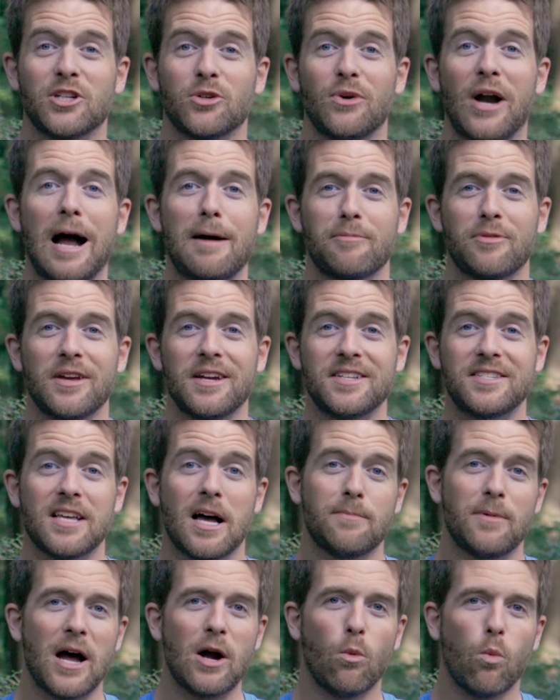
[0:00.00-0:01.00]
To wrap things
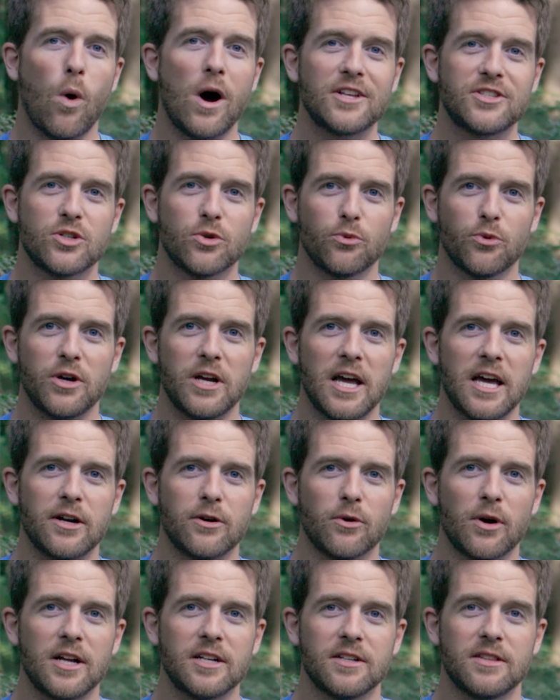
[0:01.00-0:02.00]
up, I want to
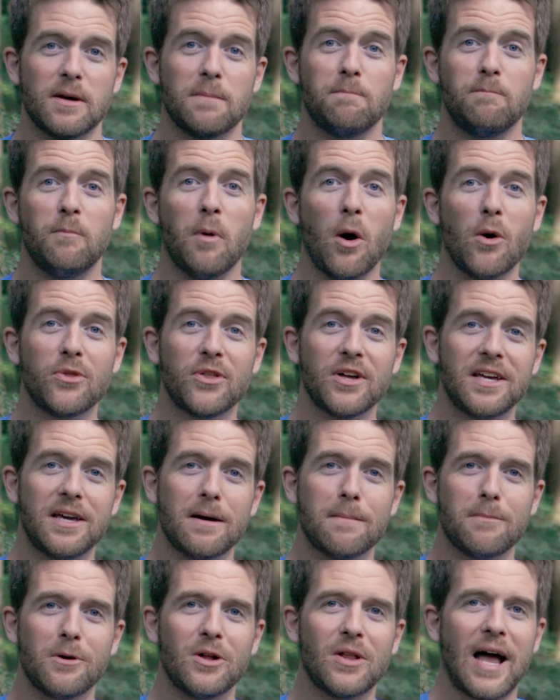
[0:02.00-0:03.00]
reiterate that both a
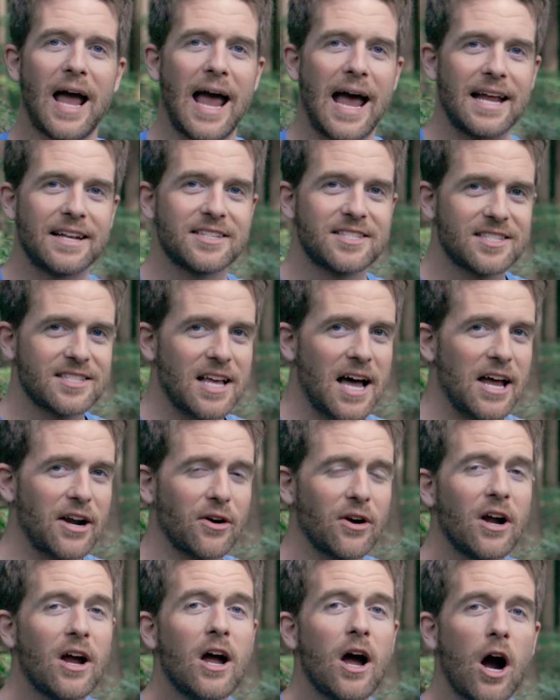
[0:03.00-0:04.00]
gimbal and a
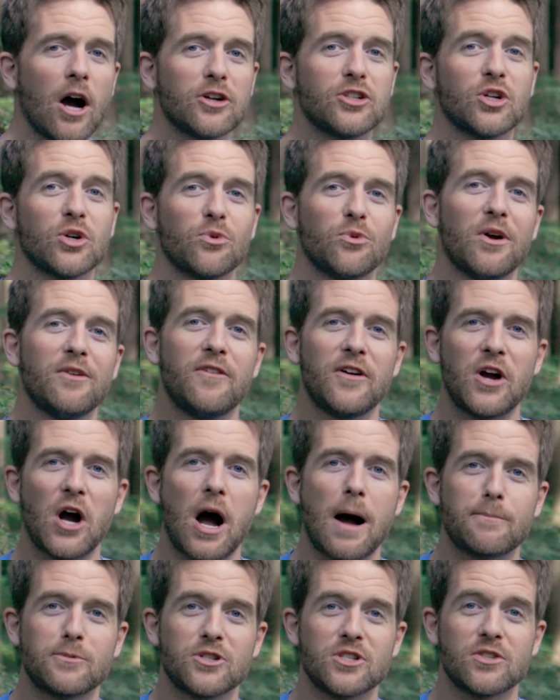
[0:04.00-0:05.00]
slider are terrific
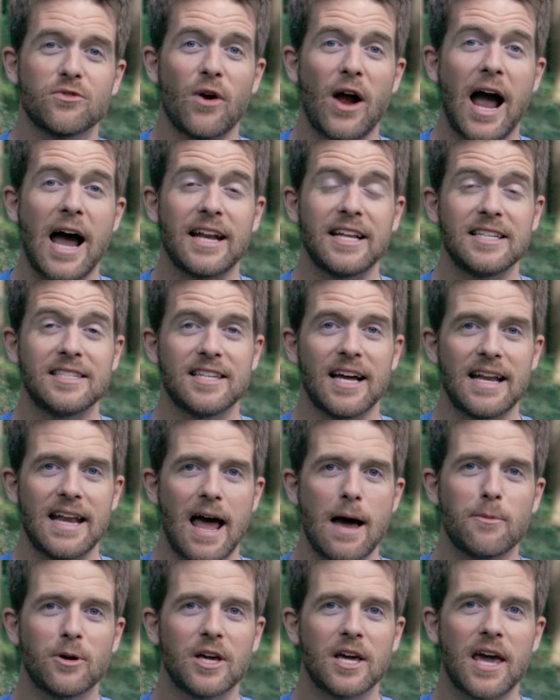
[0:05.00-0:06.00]
options for adding
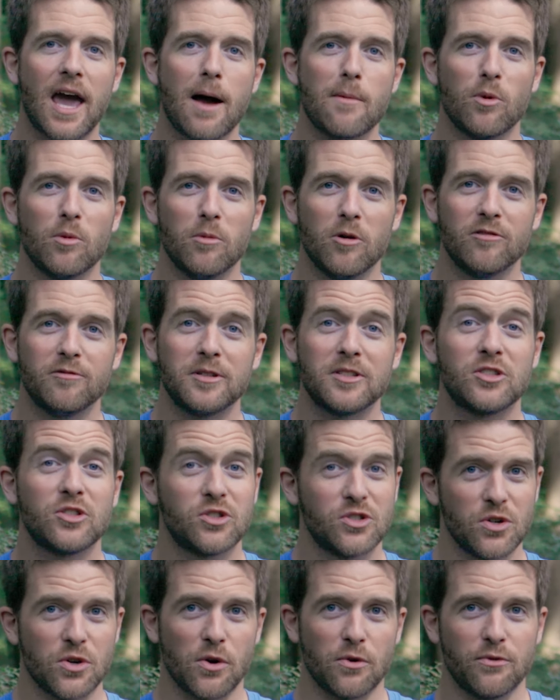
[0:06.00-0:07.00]
dynamic camera movements
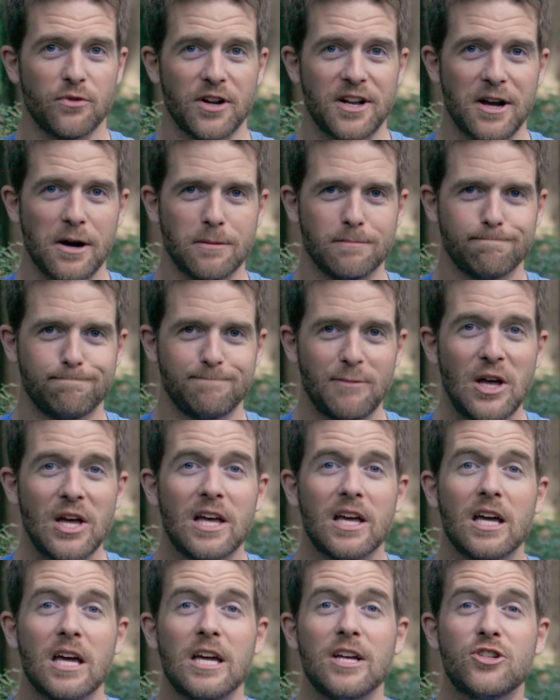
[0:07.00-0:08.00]
to your video.
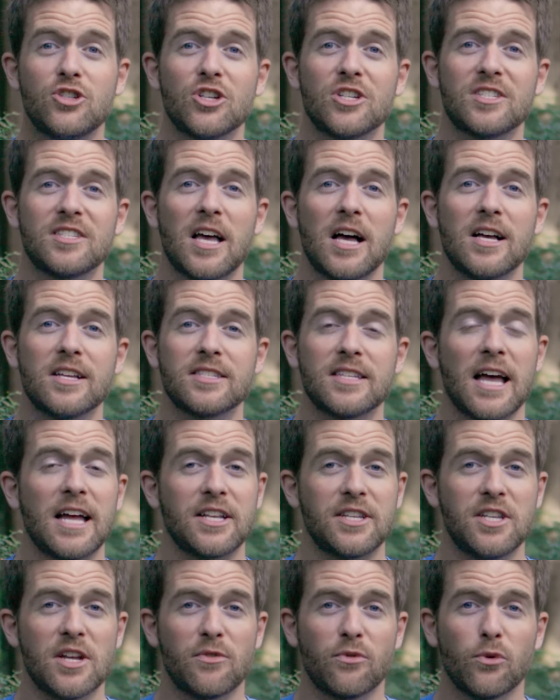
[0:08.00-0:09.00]
Each excels
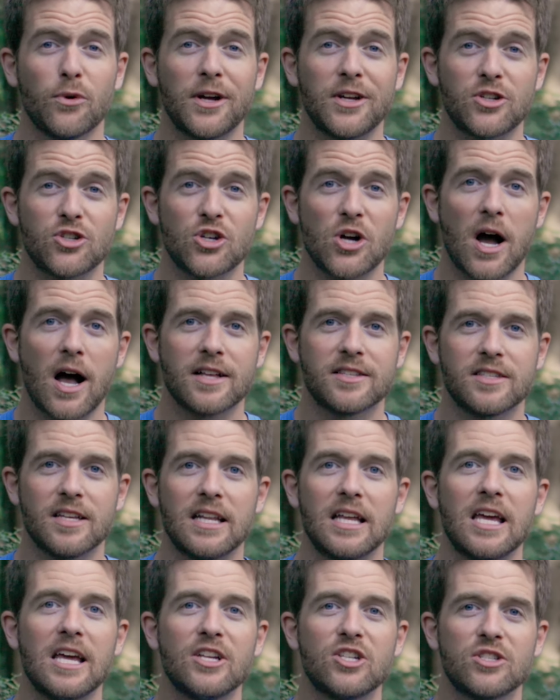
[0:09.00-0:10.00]
at differing shots,
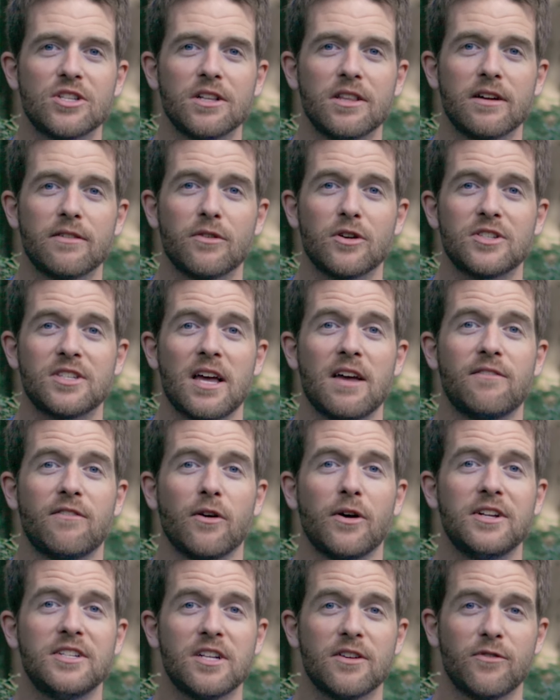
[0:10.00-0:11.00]
and each delivers a
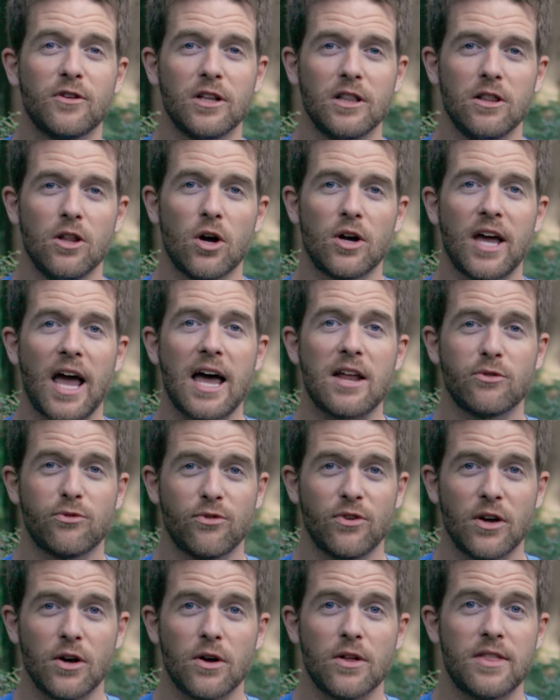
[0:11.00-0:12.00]
very different look and
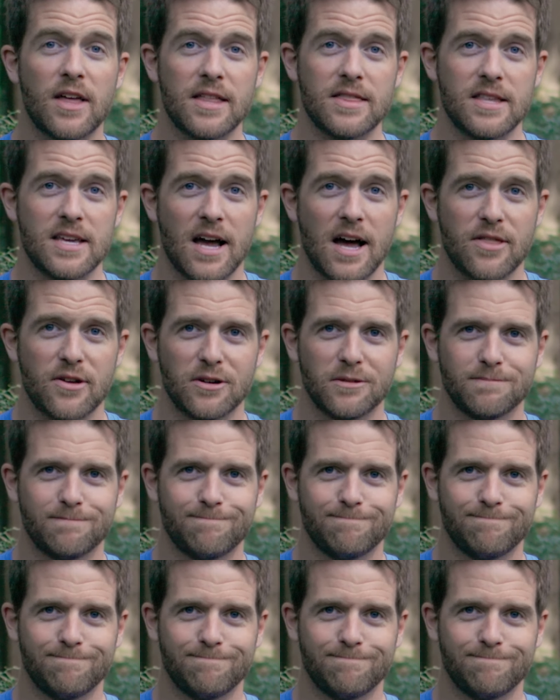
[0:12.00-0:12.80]
feel than the other.